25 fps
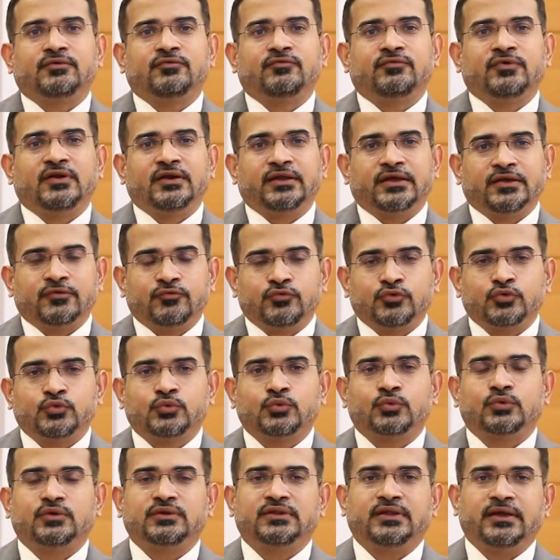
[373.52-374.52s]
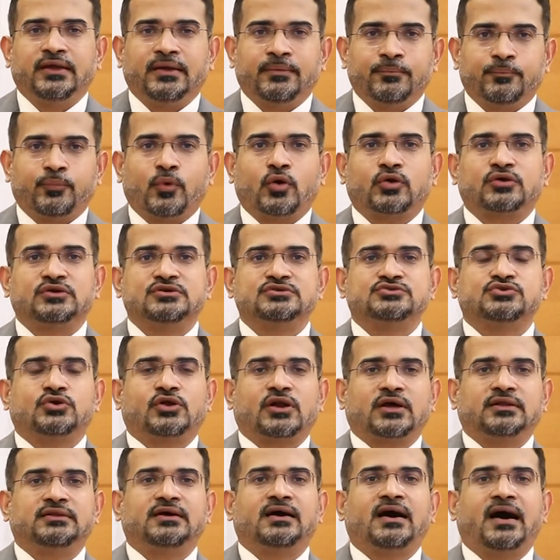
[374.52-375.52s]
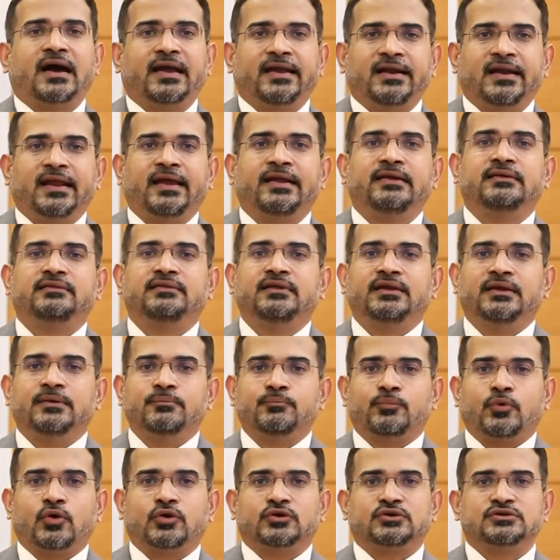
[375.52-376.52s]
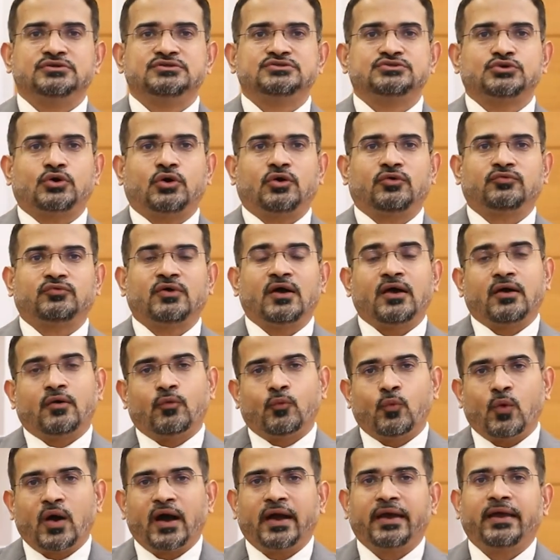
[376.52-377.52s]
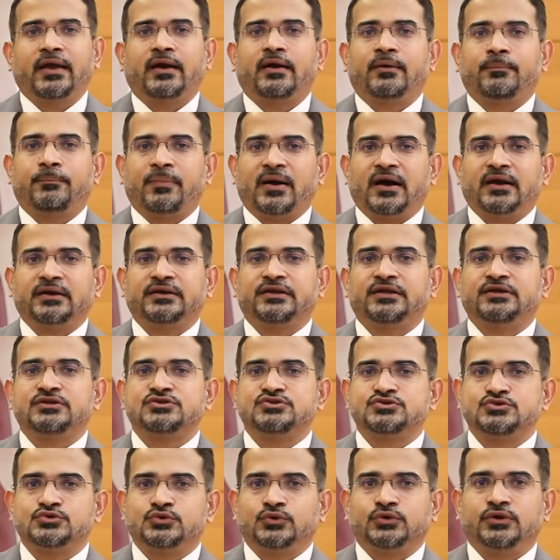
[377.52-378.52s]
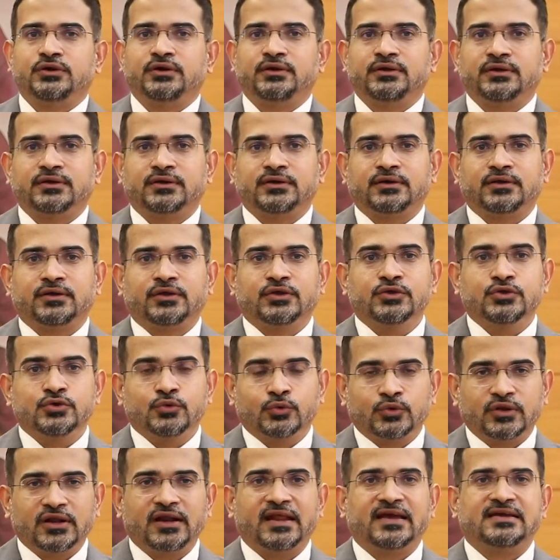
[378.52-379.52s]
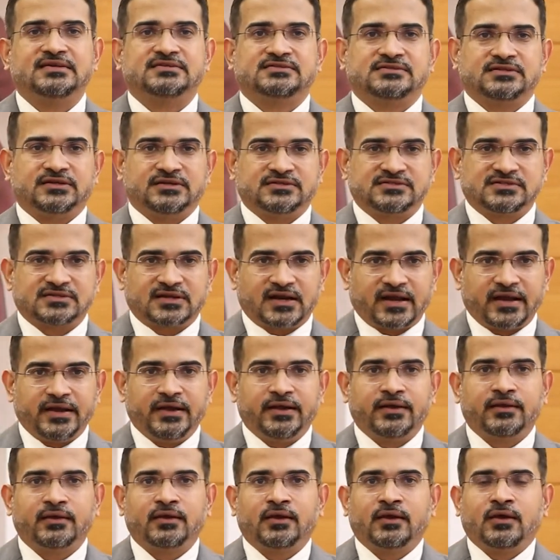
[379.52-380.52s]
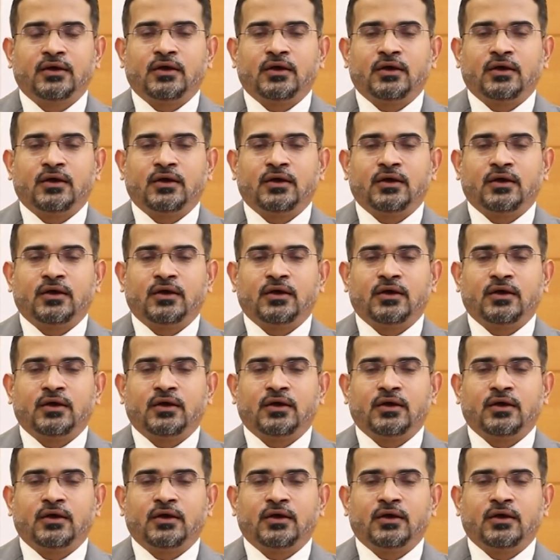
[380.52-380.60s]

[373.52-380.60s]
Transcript: will give you the importance, or rather highlight the importance of why a party should utilize its right